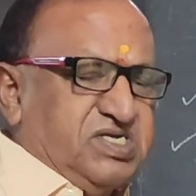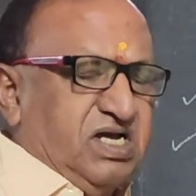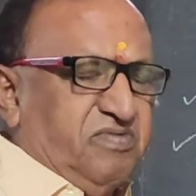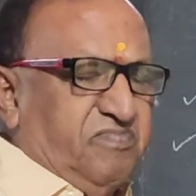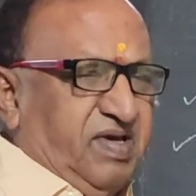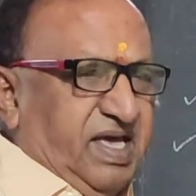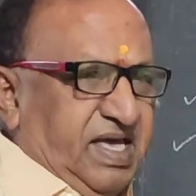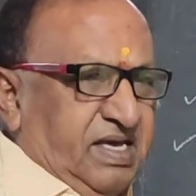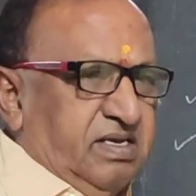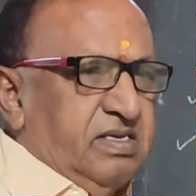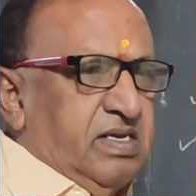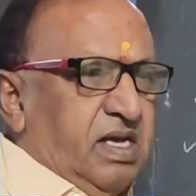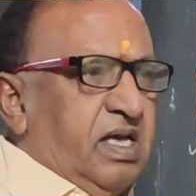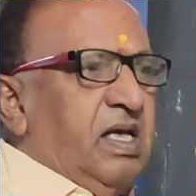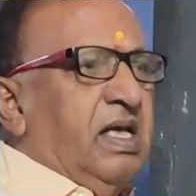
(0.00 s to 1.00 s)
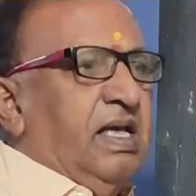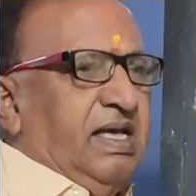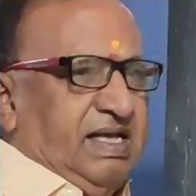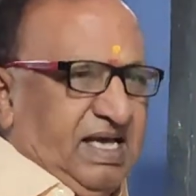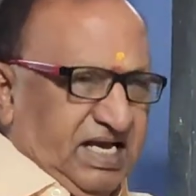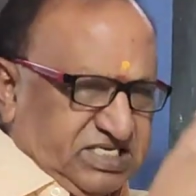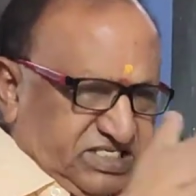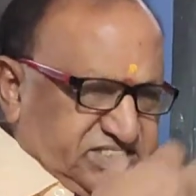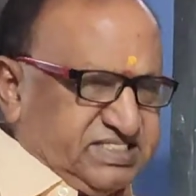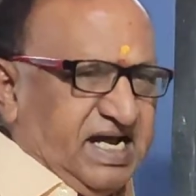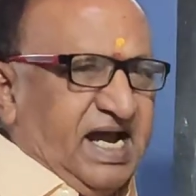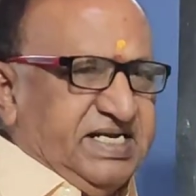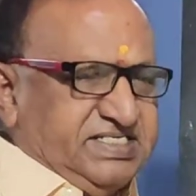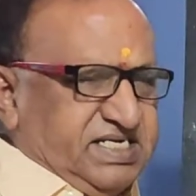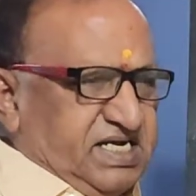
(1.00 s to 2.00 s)
can be
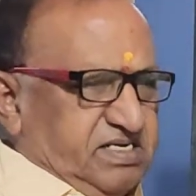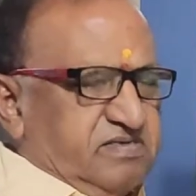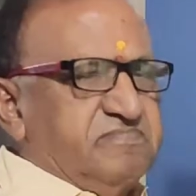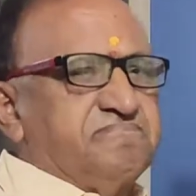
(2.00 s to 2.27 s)
extracted